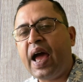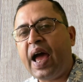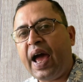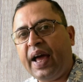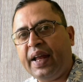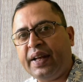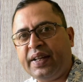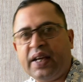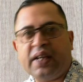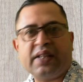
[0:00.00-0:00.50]

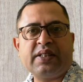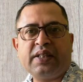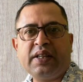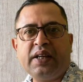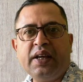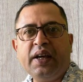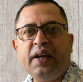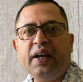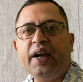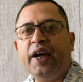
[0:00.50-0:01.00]
And yes,
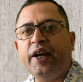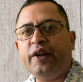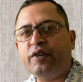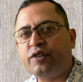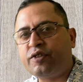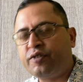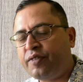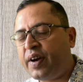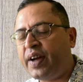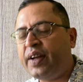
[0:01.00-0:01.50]
it
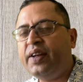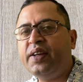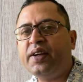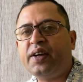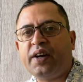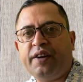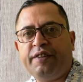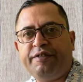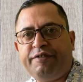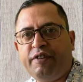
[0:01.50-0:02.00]
was finally
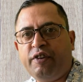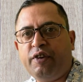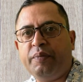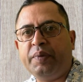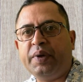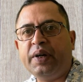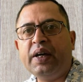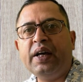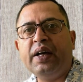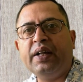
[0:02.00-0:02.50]
confirmed
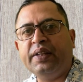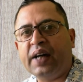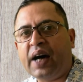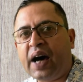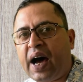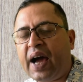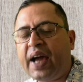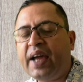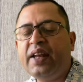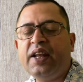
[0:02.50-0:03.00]
the
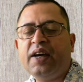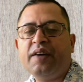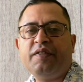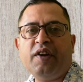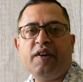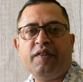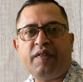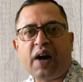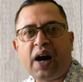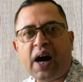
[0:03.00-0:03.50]
high level
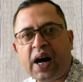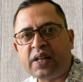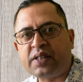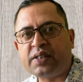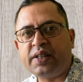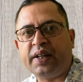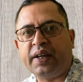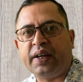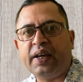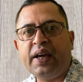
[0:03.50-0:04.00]
of
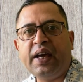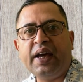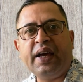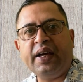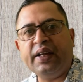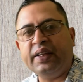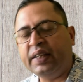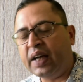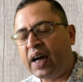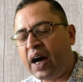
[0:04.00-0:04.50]
arsenic
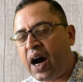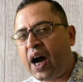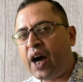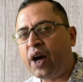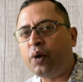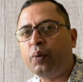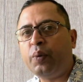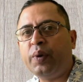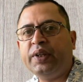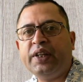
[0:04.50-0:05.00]
in the
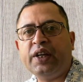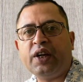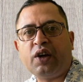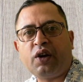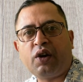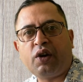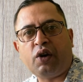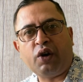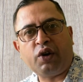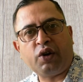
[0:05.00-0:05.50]

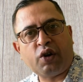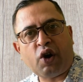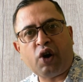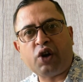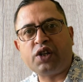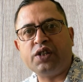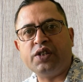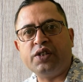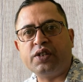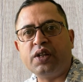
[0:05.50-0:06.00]
Ayurvedic
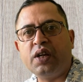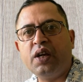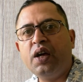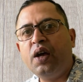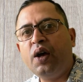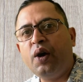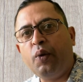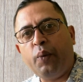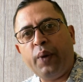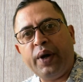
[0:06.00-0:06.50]
concoctions
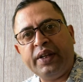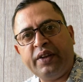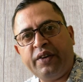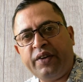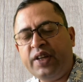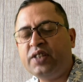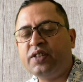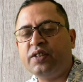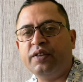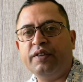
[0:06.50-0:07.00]
were the
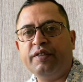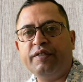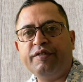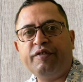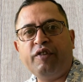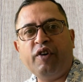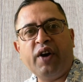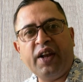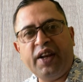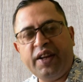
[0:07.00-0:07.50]
reason
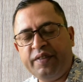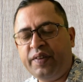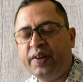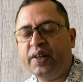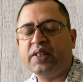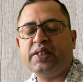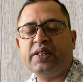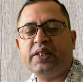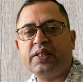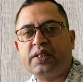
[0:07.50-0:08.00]
for healthy
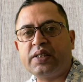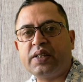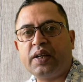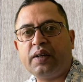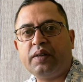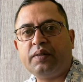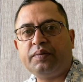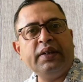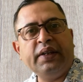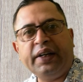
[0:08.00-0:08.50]
medicines.
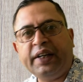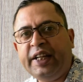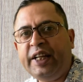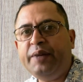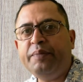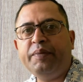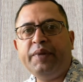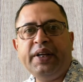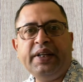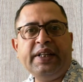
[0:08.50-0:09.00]
The
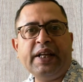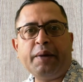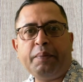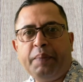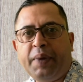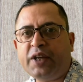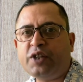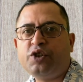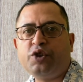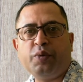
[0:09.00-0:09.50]
team did their
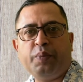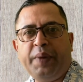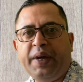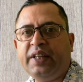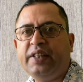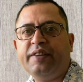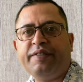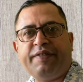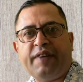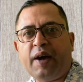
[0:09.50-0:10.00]
best to make
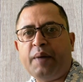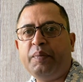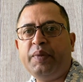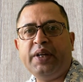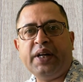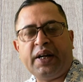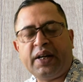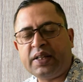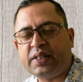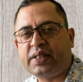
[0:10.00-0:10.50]
the family
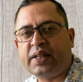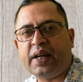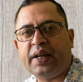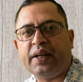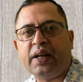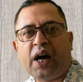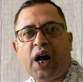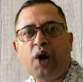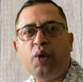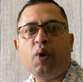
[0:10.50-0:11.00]
understand
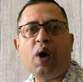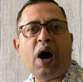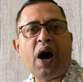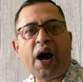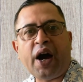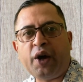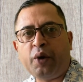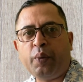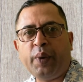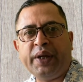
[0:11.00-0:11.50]
how
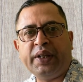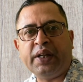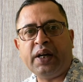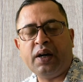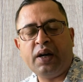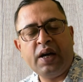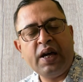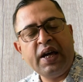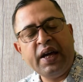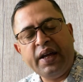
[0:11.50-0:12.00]
Ayurveda
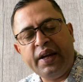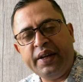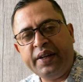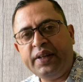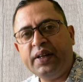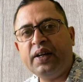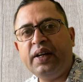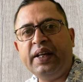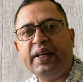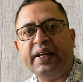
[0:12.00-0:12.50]

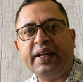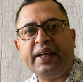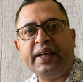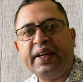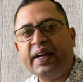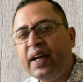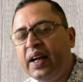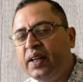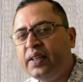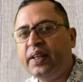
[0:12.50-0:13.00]
nearly
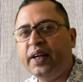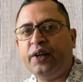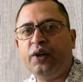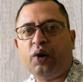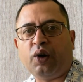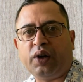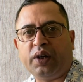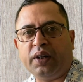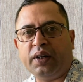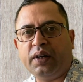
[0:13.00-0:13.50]
killed their
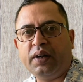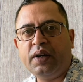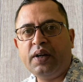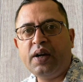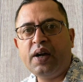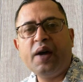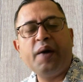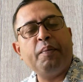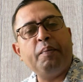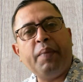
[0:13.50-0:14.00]
daughter
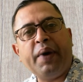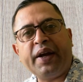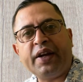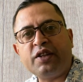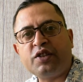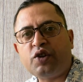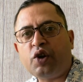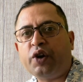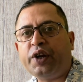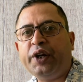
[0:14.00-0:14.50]
by
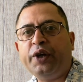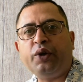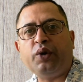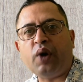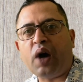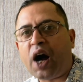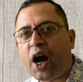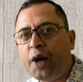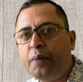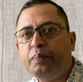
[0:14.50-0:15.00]
resorting to
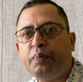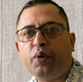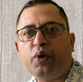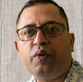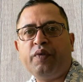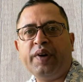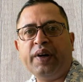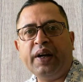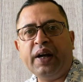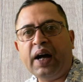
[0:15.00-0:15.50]

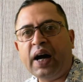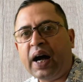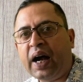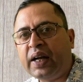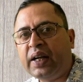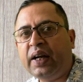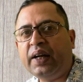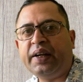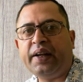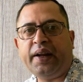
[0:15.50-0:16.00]
unproven,
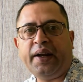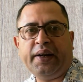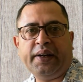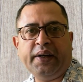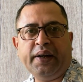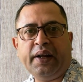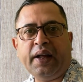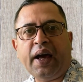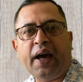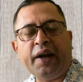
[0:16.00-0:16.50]
adulterated,
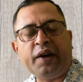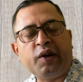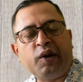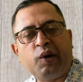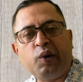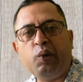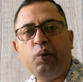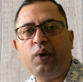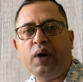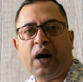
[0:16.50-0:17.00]
and
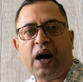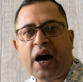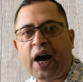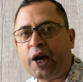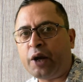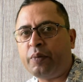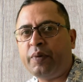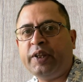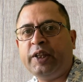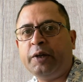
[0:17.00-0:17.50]
crude
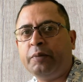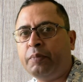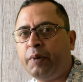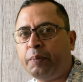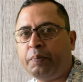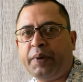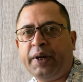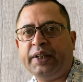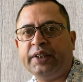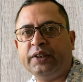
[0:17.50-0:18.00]
Ayurvedic
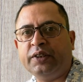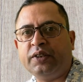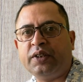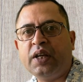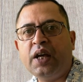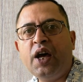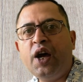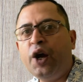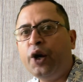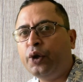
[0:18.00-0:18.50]
preparations
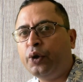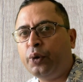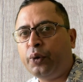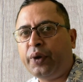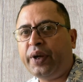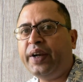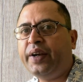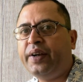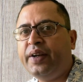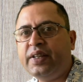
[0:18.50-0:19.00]
to
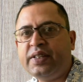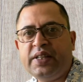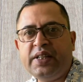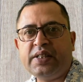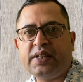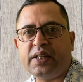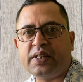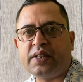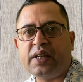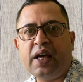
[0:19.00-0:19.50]
treat
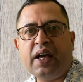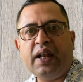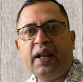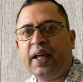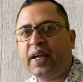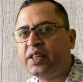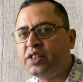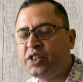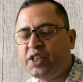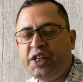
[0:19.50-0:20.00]
diseases
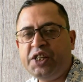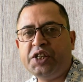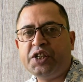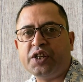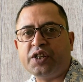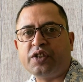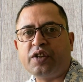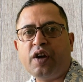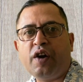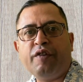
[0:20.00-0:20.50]
like
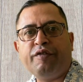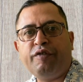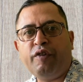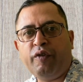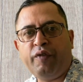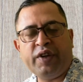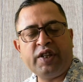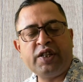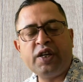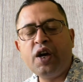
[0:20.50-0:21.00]
seizures, for
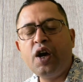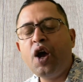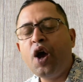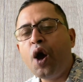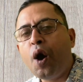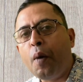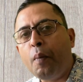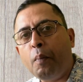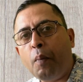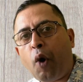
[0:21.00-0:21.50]
which
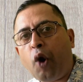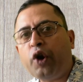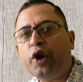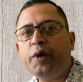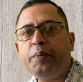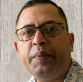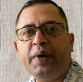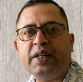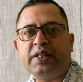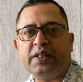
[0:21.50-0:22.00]

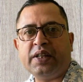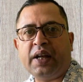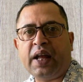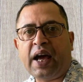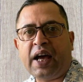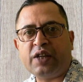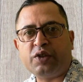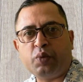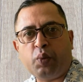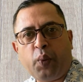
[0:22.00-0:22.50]
modern medicine
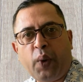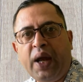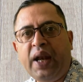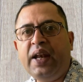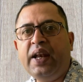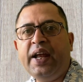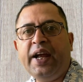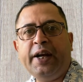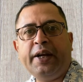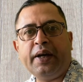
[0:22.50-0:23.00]
has
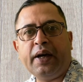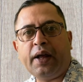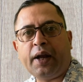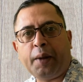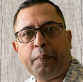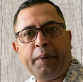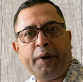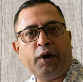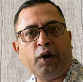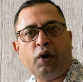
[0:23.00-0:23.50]
well-laid
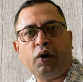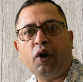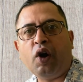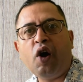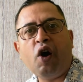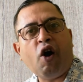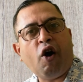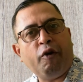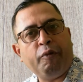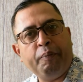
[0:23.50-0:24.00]
repertoire
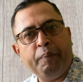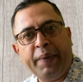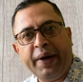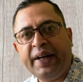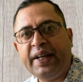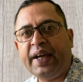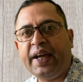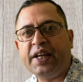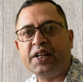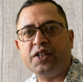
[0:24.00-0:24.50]
of
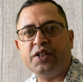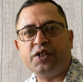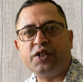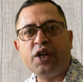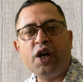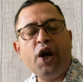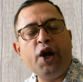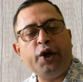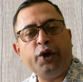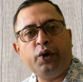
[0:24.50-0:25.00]
medications
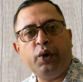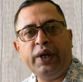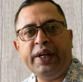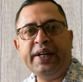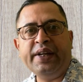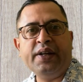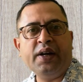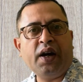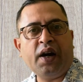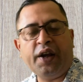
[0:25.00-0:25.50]
to
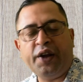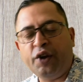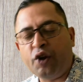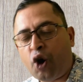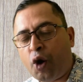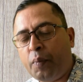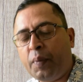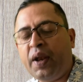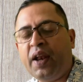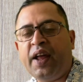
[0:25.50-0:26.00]
lead a
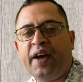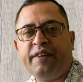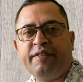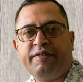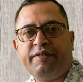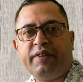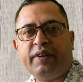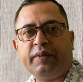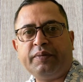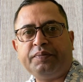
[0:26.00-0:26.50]
normal
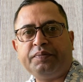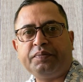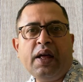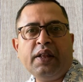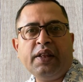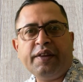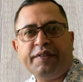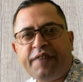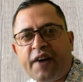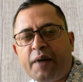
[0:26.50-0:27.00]
life.
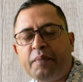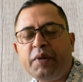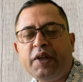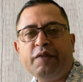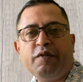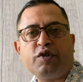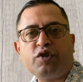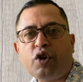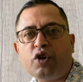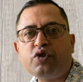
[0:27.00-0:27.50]
The family
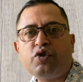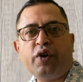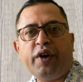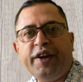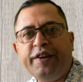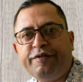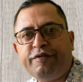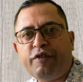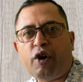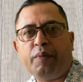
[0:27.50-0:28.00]
was also
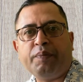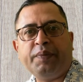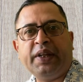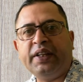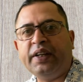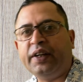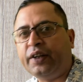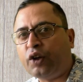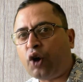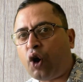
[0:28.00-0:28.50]
informed that
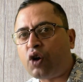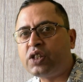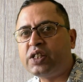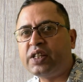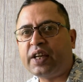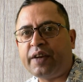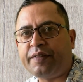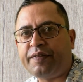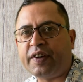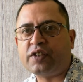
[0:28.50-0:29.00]
the
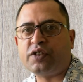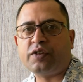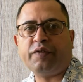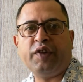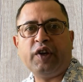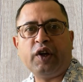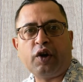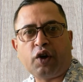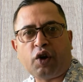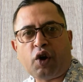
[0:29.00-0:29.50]
toxic effects of
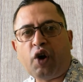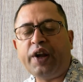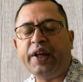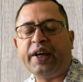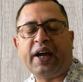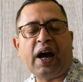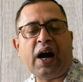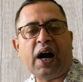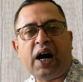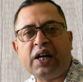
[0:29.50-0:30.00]
the
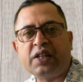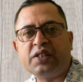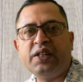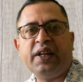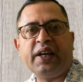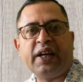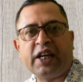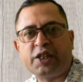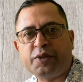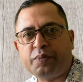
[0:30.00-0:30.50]
chronic
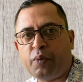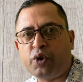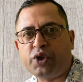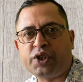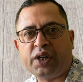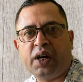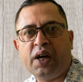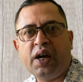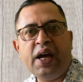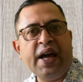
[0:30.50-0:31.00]
arsenic
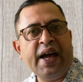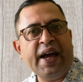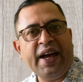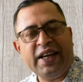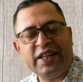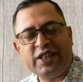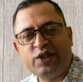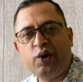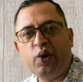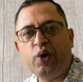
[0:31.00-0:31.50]
exposure
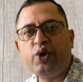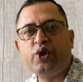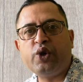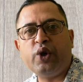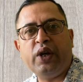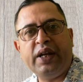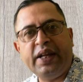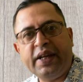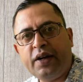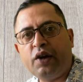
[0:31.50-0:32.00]
is going to
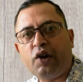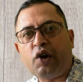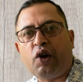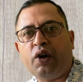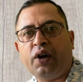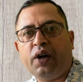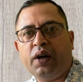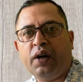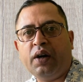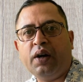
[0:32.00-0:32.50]
linger on
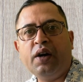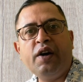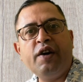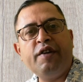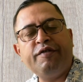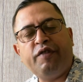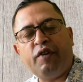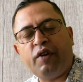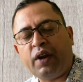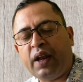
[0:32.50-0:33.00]
her
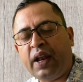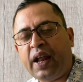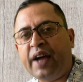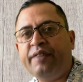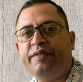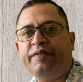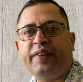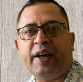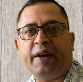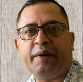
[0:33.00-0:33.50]
for a
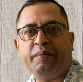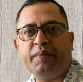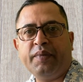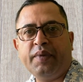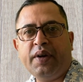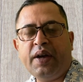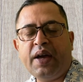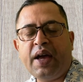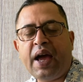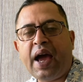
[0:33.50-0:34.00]
lifetime
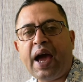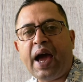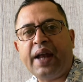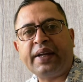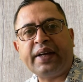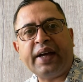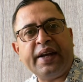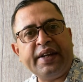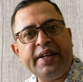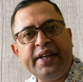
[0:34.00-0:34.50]
and
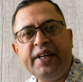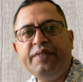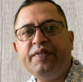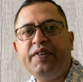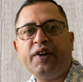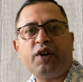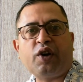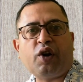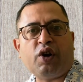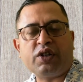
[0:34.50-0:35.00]
can
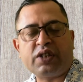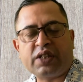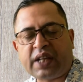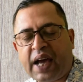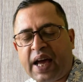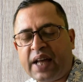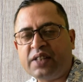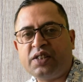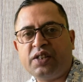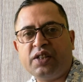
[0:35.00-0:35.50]
even cause
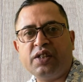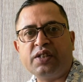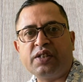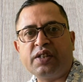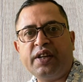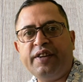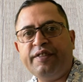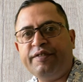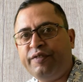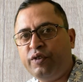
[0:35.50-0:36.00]
cancers
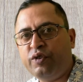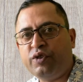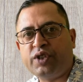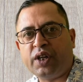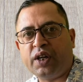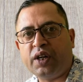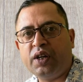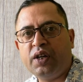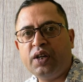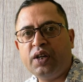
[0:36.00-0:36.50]
in future